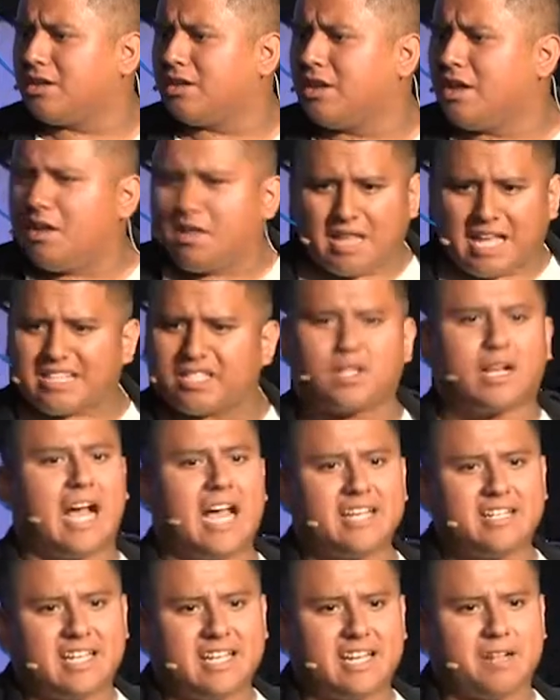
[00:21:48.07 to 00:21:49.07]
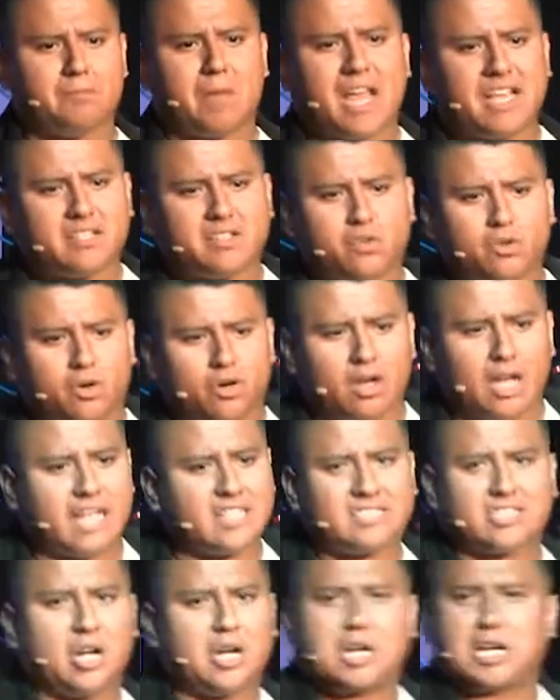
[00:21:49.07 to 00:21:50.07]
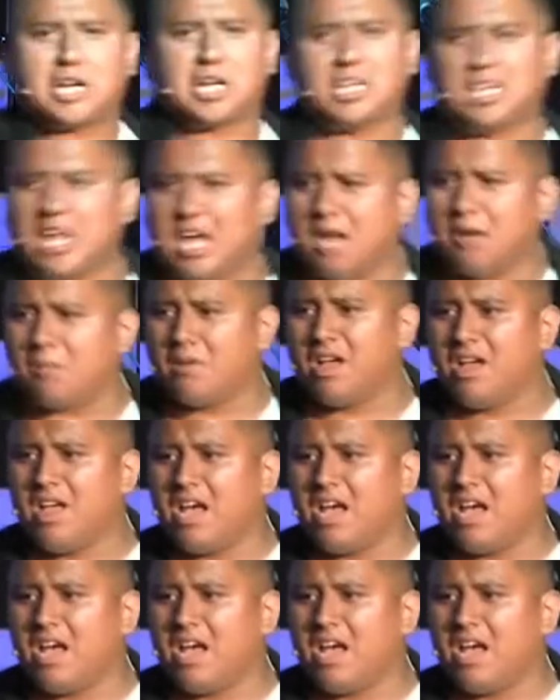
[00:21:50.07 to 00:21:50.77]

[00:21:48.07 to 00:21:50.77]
That's what I did at my school. I started a club.